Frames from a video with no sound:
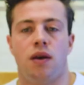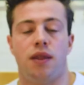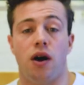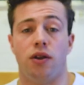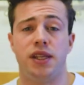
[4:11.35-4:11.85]

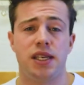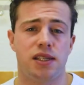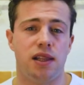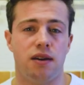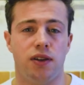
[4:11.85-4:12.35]
Now at
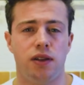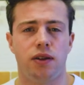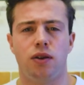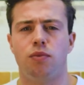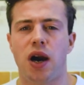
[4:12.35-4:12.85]
this level,
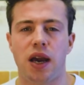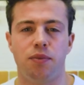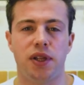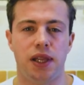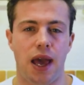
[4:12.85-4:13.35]
you might
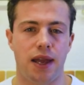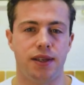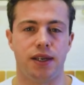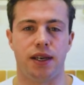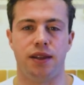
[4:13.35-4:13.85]
be
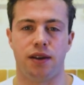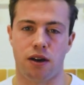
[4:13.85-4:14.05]
landing in a